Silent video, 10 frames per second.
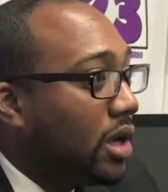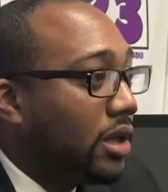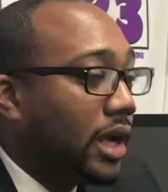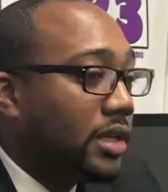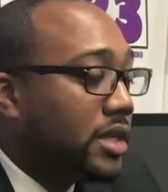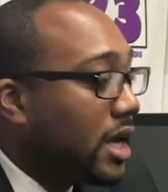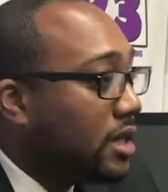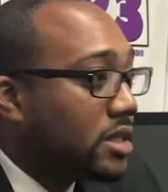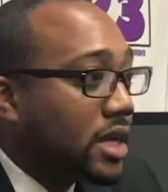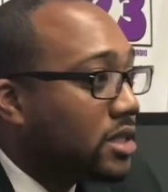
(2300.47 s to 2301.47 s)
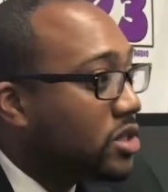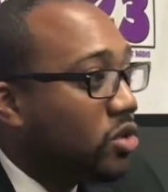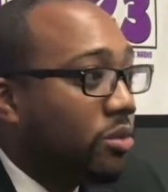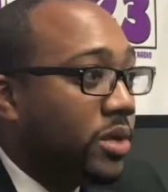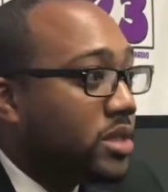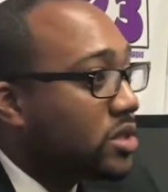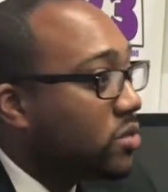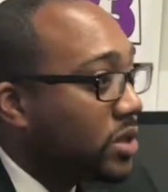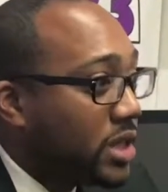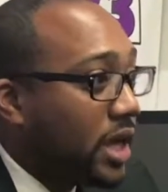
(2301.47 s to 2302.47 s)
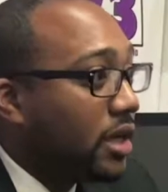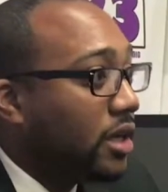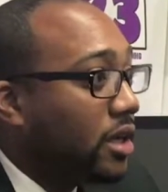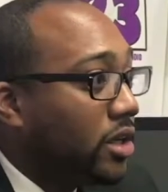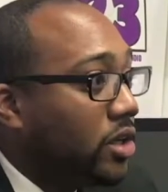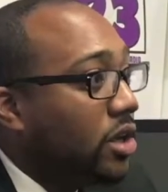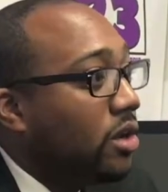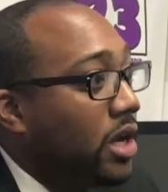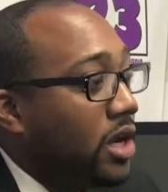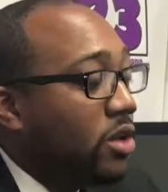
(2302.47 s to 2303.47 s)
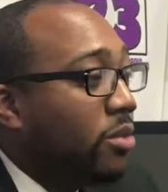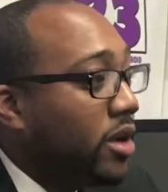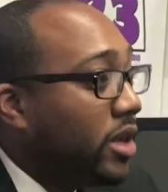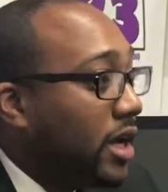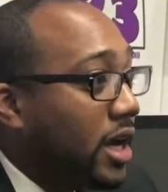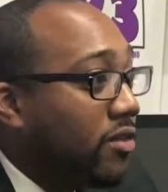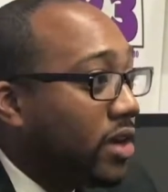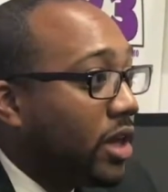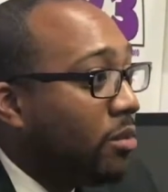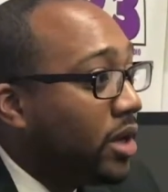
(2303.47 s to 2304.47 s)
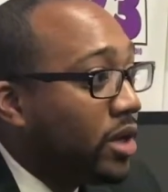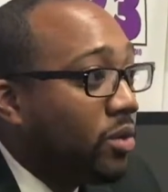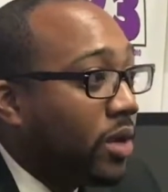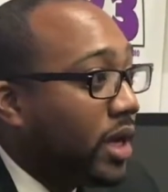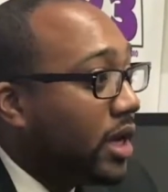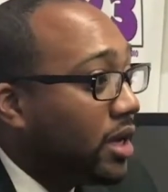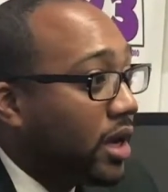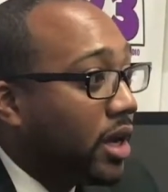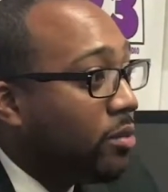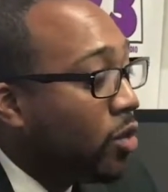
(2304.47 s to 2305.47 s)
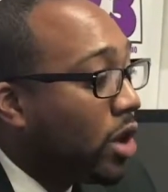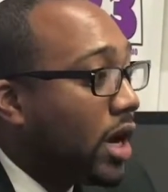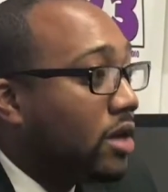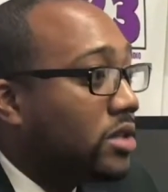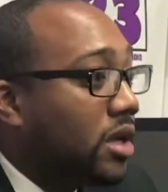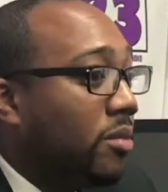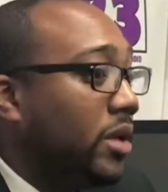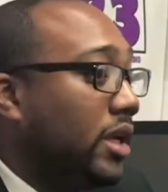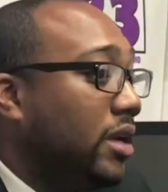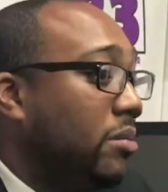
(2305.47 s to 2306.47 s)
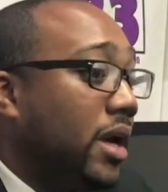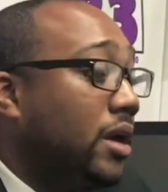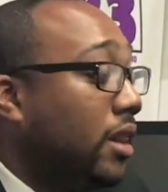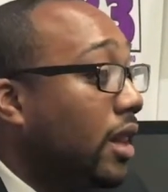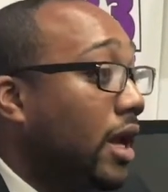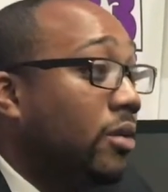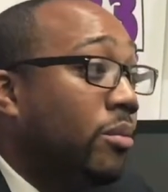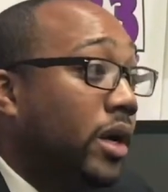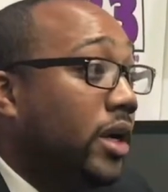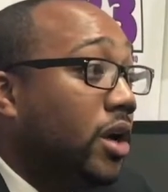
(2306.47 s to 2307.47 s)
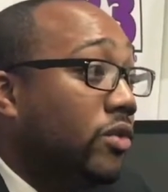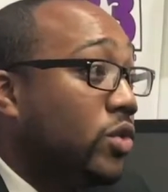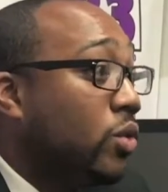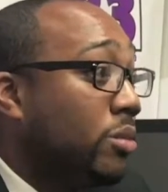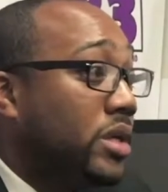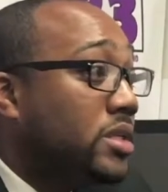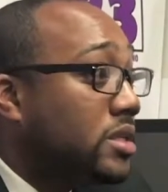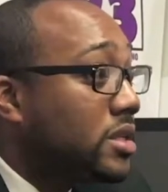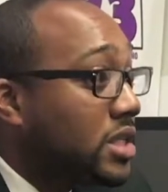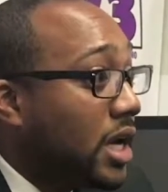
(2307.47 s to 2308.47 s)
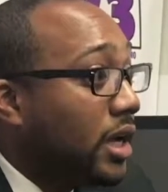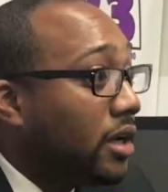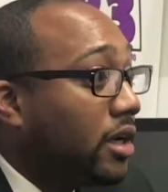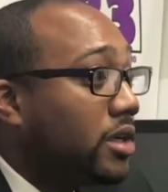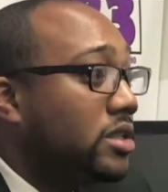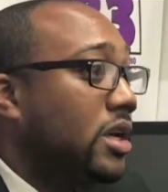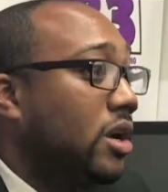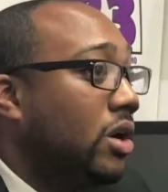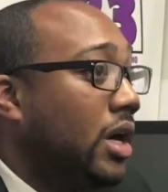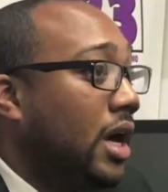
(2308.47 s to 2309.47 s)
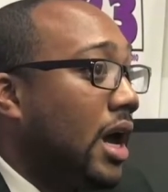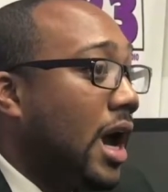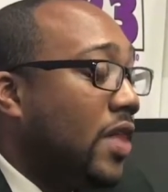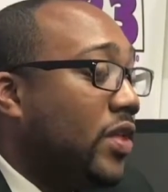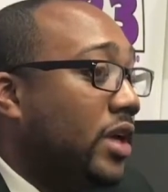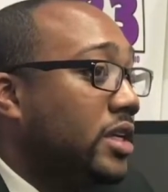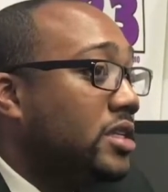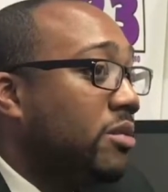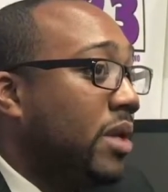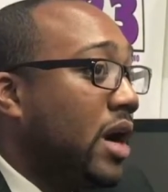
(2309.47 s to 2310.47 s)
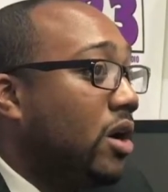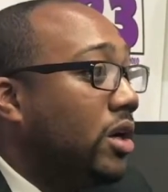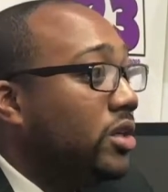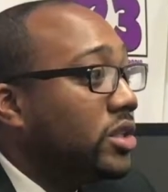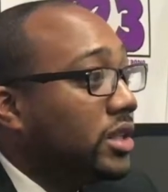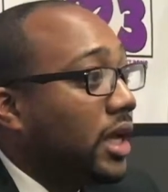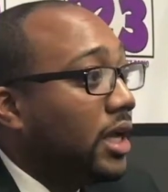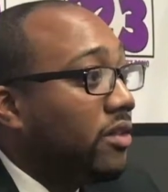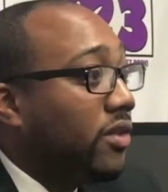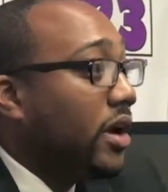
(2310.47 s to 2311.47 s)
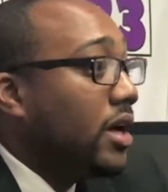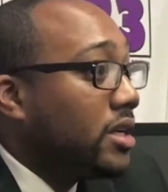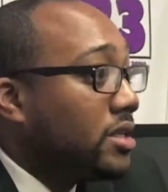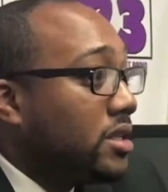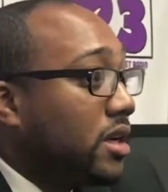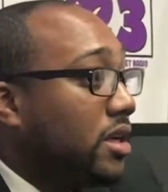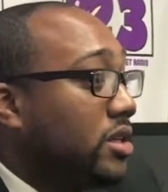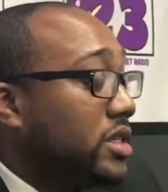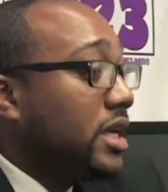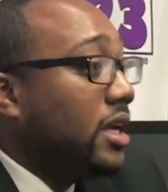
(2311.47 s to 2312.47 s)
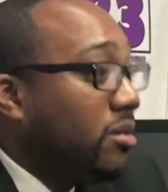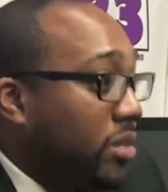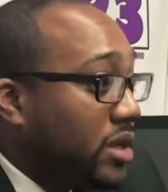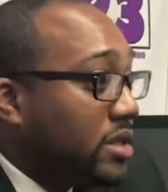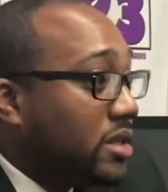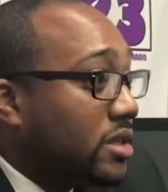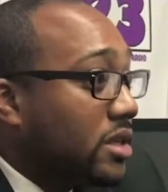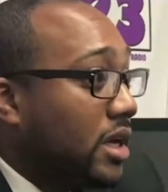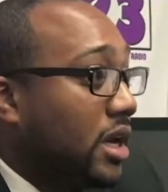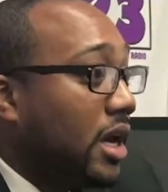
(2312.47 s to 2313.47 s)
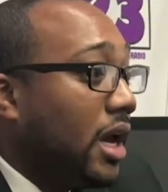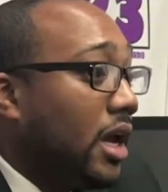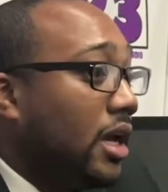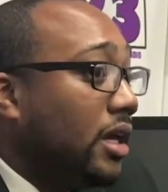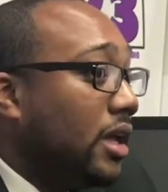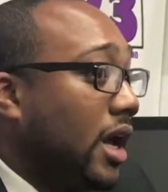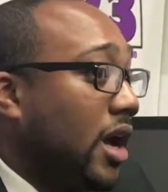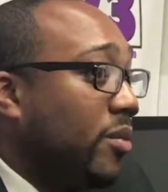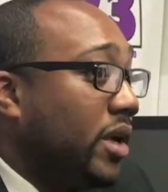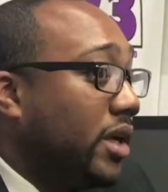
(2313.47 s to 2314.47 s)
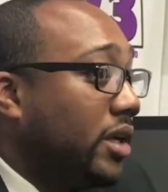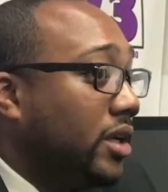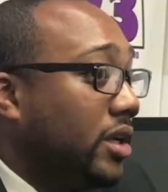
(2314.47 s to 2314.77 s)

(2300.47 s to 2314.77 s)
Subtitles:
Like, China's not just doing business with China. You know, the brother that gave all that money away at Morehouse, I mean, he made a lot of money off doing business in China. And so I think it's about understanding, for us, understanding business. And I mean,